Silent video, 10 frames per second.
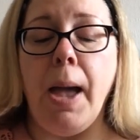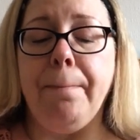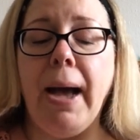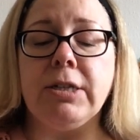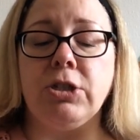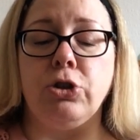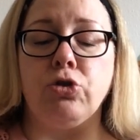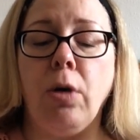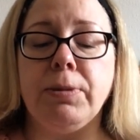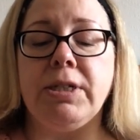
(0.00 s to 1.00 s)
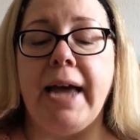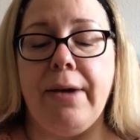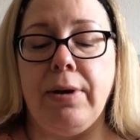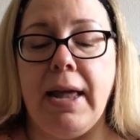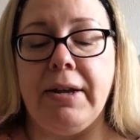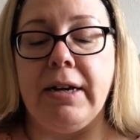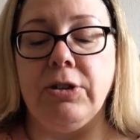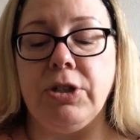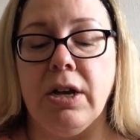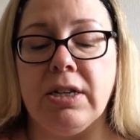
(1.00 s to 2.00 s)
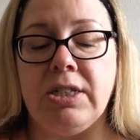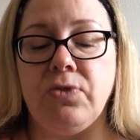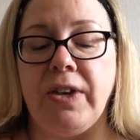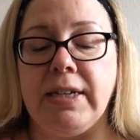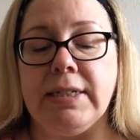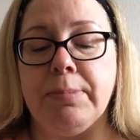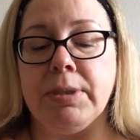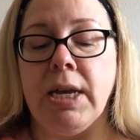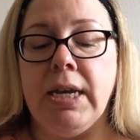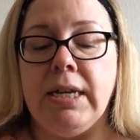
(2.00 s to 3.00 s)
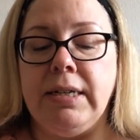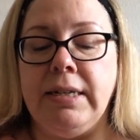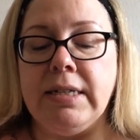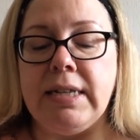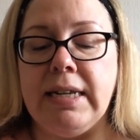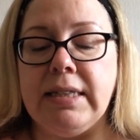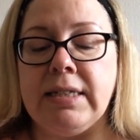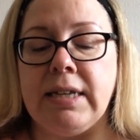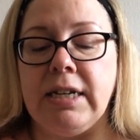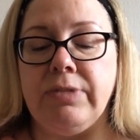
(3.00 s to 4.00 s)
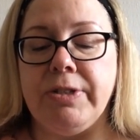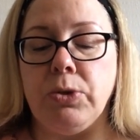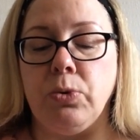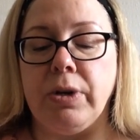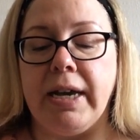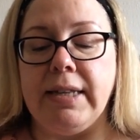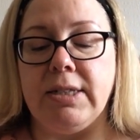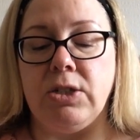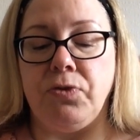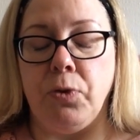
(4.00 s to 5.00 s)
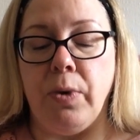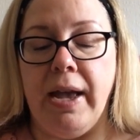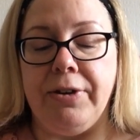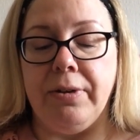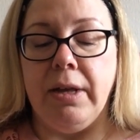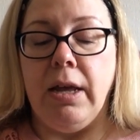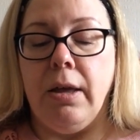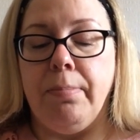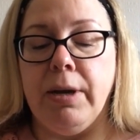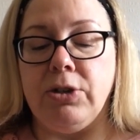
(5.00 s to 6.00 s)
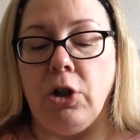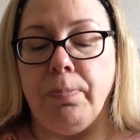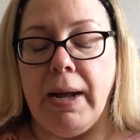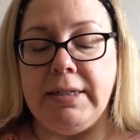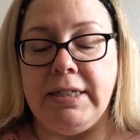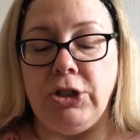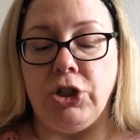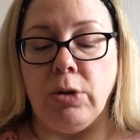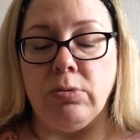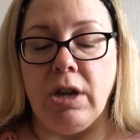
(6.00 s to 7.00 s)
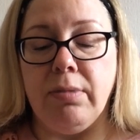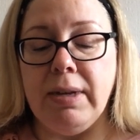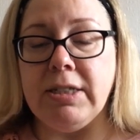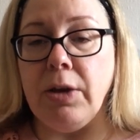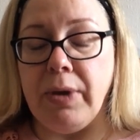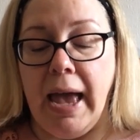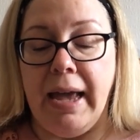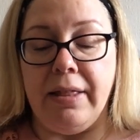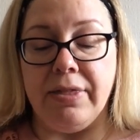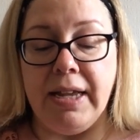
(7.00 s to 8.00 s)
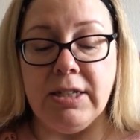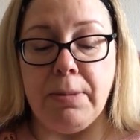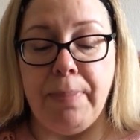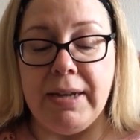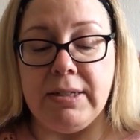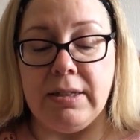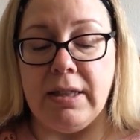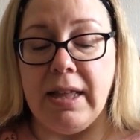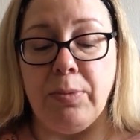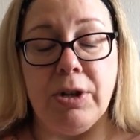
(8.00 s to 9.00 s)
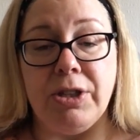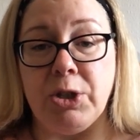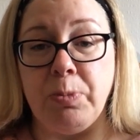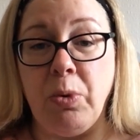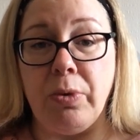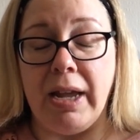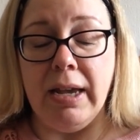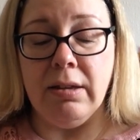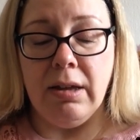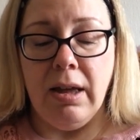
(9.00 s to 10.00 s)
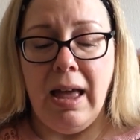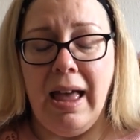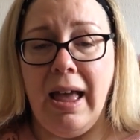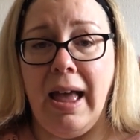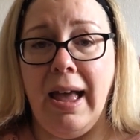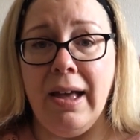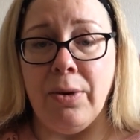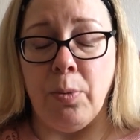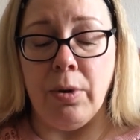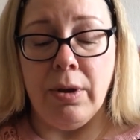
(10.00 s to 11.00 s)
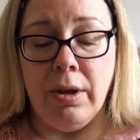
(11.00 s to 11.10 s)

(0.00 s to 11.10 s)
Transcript: Baxter dropped down, landing on Darkus's fingertips, nuzzling the side of his horn against his forehead. Bertolt patted his shoulder. It's okay. Things are better than they were this morning. How?